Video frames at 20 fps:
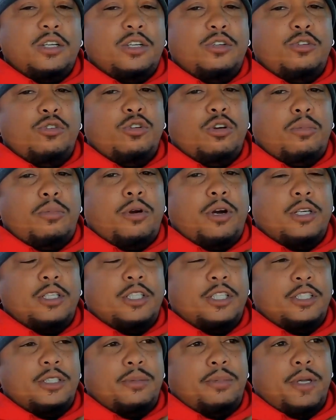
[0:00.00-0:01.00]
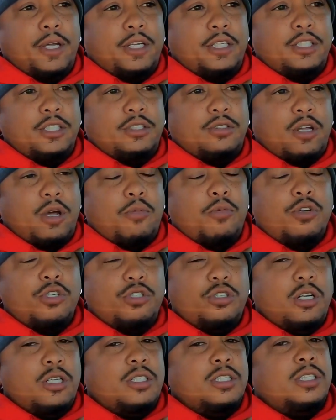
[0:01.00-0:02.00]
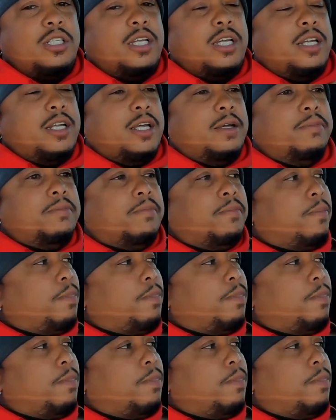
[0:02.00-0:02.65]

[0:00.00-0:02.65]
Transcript: your participation. So I want you to understand that.